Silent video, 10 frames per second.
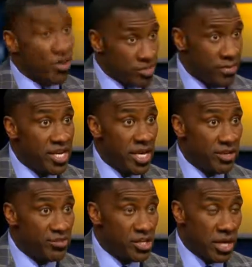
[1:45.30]
You watched him in the
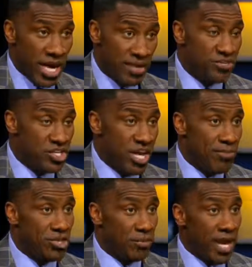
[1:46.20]
AFC
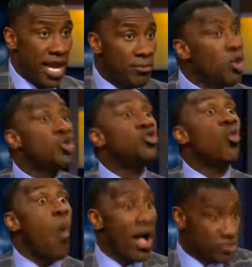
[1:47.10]
Championship game.
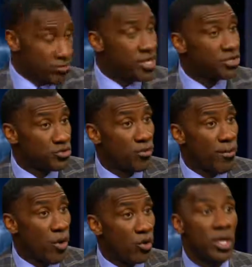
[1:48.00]
You watched him in the
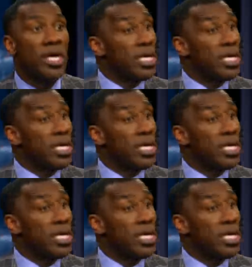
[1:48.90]
Super Bowl.